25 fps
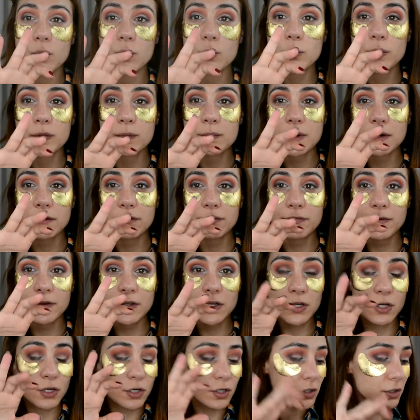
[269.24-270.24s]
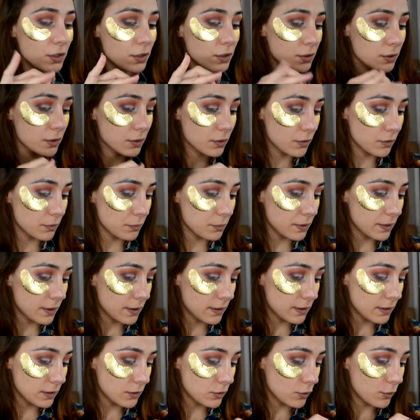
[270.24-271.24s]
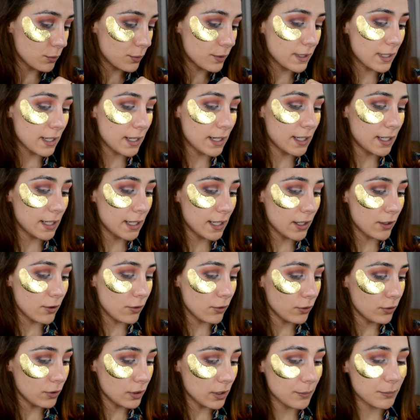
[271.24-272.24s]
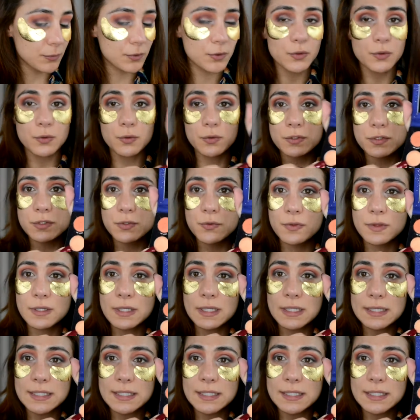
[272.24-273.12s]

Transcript: With my finger, con mi dedito voy a ir a Leo. I'm going to the